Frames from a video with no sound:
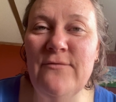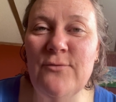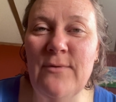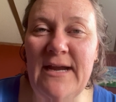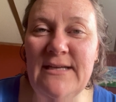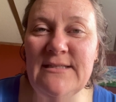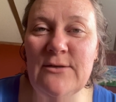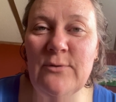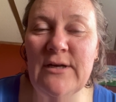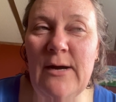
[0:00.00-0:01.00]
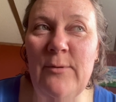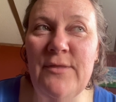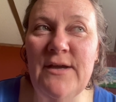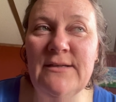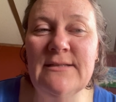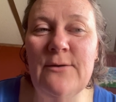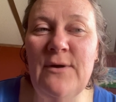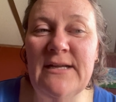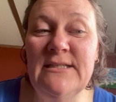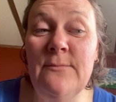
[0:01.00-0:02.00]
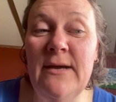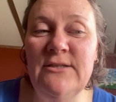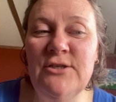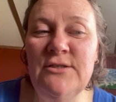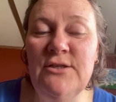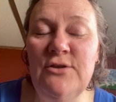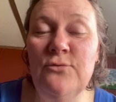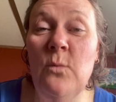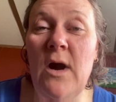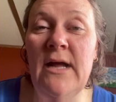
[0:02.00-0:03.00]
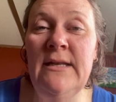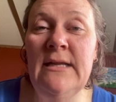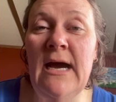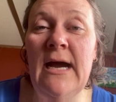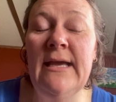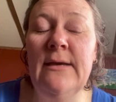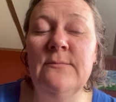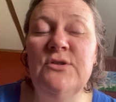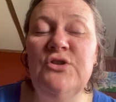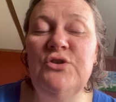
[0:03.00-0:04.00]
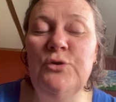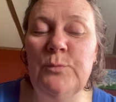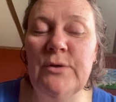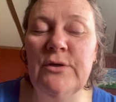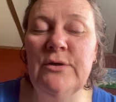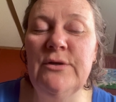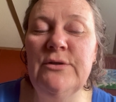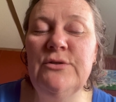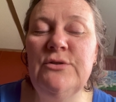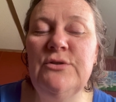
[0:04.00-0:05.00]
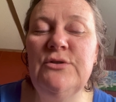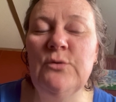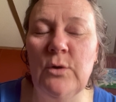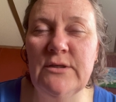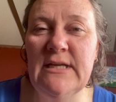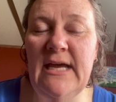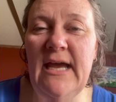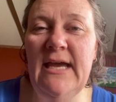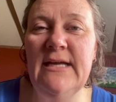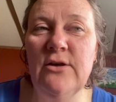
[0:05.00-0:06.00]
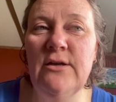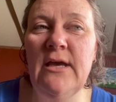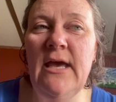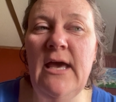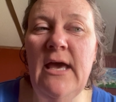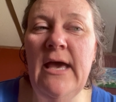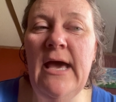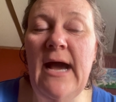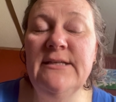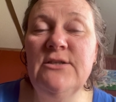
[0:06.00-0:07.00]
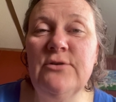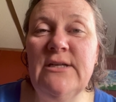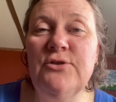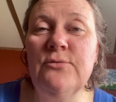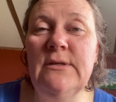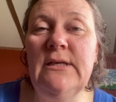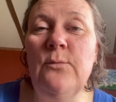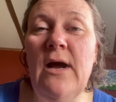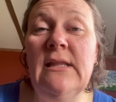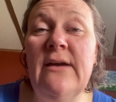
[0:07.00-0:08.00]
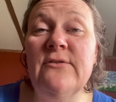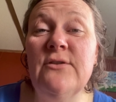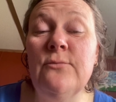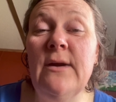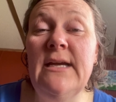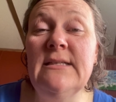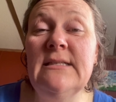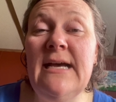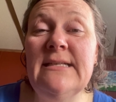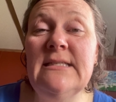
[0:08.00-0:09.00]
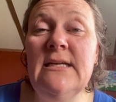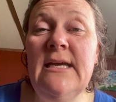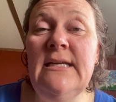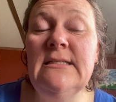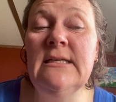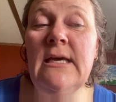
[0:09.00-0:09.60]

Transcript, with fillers: the race, there were a couple things I wanted to mention to you. One, I am super sore today and I stretched really well after the race last night,